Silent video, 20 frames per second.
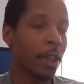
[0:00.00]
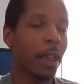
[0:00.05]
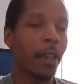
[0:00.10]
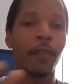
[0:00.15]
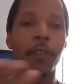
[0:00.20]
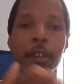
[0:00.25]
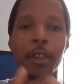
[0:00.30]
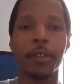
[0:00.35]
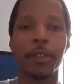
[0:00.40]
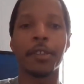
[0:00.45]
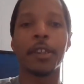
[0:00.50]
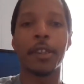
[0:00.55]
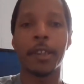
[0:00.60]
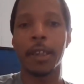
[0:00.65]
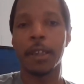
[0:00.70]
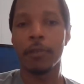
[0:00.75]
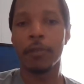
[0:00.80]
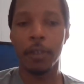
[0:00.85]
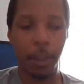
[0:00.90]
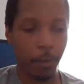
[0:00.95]
even to
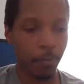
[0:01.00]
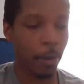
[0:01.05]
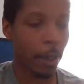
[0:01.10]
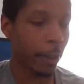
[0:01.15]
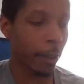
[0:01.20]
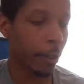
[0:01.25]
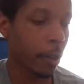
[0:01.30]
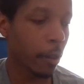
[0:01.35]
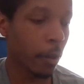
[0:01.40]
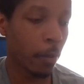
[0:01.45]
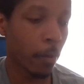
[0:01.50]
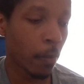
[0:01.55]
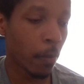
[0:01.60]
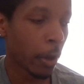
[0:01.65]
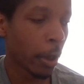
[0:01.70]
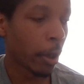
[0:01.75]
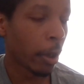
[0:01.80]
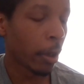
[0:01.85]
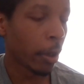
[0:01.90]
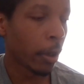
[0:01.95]
sit there and respect
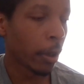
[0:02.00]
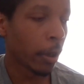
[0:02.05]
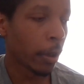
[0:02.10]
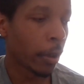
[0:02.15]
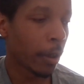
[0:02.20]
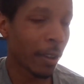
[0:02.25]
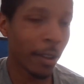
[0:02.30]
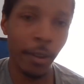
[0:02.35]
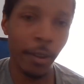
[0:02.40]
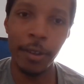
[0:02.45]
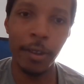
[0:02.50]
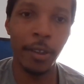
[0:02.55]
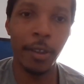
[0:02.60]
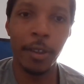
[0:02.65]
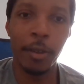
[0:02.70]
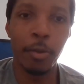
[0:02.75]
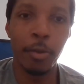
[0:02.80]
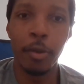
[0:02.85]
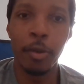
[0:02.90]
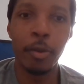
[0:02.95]
him,
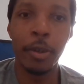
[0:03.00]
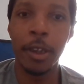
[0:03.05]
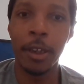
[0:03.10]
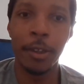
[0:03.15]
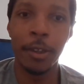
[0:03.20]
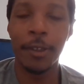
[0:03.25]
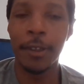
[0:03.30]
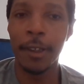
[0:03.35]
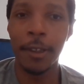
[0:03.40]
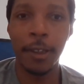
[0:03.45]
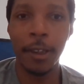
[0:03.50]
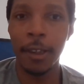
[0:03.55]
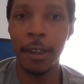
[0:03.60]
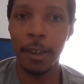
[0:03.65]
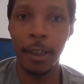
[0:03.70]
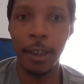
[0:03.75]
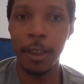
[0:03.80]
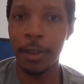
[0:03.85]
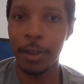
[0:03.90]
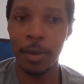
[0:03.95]
you couldn't sit
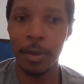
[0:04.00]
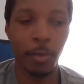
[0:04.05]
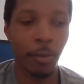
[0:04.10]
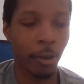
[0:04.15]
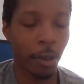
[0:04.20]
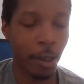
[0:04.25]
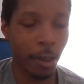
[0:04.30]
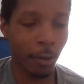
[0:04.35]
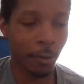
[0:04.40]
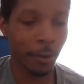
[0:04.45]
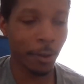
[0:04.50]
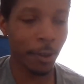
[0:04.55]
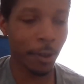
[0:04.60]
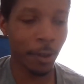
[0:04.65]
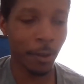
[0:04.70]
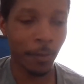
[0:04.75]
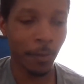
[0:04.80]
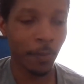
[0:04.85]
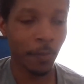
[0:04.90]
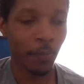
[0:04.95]
there and eat somewhere
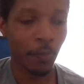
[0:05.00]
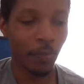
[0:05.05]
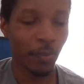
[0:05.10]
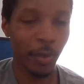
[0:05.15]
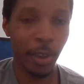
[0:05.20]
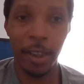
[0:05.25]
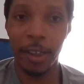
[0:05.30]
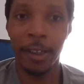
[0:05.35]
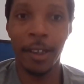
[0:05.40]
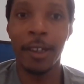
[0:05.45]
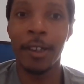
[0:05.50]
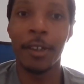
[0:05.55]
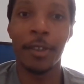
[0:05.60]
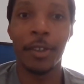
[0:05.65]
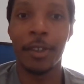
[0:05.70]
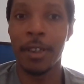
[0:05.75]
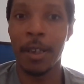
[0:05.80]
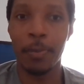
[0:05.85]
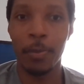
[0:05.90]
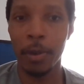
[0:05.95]
else. You couldn't get a
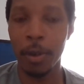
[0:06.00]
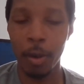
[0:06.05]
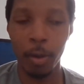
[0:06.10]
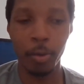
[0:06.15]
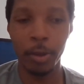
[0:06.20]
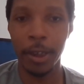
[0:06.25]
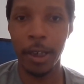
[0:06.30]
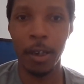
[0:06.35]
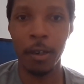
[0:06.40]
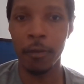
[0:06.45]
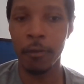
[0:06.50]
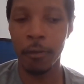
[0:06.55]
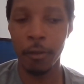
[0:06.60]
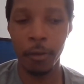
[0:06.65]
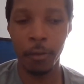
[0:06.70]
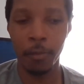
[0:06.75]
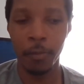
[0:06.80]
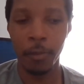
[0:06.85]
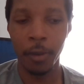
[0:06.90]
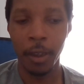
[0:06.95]
separate hotel
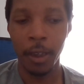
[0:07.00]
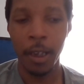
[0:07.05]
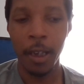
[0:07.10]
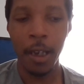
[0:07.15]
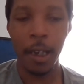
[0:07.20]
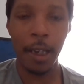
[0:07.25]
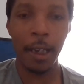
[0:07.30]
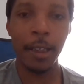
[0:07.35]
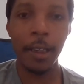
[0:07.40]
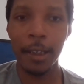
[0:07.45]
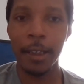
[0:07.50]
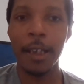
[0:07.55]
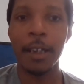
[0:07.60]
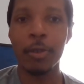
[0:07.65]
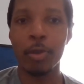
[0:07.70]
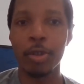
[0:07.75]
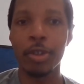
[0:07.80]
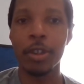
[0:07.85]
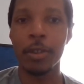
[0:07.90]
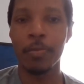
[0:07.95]
room. And I think
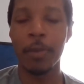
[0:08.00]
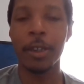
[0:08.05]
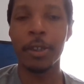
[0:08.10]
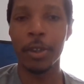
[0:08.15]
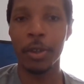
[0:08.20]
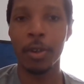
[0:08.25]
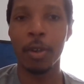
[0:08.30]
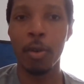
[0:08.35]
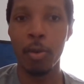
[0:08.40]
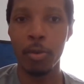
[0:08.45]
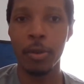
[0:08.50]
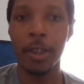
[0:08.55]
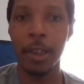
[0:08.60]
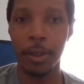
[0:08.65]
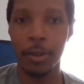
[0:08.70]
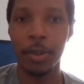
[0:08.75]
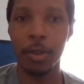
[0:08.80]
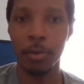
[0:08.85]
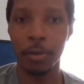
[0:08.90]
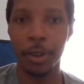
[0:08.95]
that's what just makes this whole
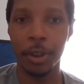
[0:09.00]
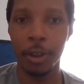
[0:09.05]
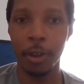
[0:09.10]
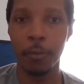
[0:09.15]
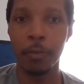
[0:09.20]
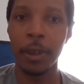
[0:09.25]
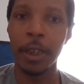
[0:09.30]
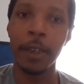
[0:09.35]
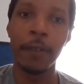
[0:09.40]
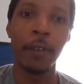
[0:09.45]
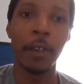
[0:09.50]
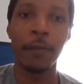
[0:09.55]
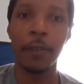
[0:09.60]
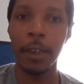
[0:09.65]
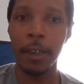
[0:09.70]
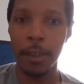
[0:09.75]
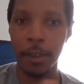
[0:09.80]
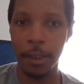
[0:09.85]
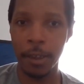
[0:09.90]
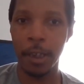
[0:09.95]
thing so stupid. Even if
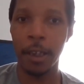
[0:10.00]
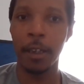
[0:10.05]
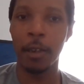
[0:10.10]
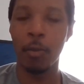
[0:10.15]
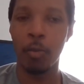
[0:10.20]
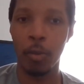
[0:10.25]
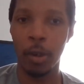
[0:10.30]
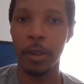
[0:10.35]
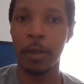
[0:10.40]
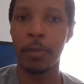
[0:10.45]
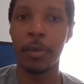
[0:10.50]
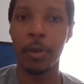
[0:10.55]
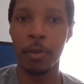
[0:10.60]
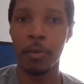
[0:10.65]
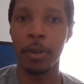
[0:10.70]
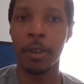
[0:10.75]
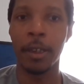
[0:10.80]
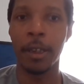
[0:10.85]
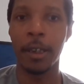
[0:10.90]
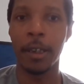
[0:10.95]
they did wind up
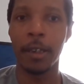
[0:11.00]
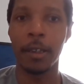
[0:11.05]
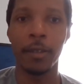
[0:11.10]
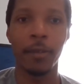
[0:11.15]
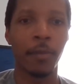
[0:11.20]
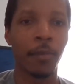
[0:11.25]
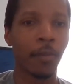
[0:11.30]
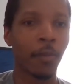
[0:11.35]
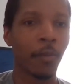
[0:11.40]
doing that.